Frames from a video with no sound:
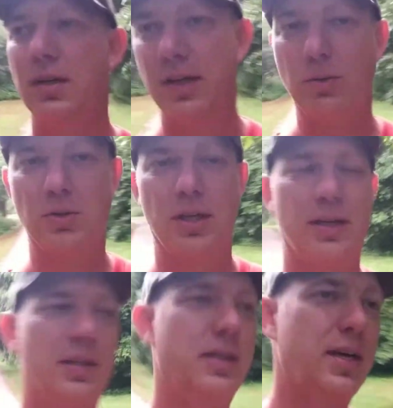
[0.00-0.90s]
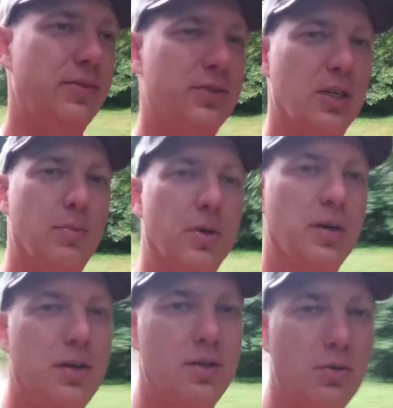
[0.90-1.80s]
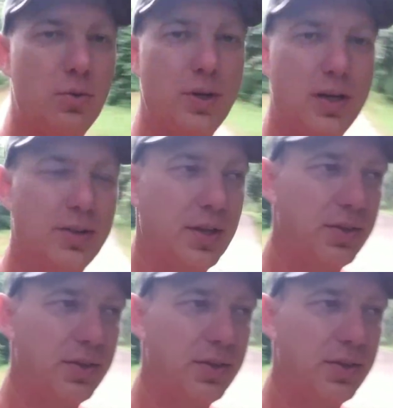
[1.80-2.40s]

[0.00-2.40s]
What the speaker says: it was like the dead of summer. We cut that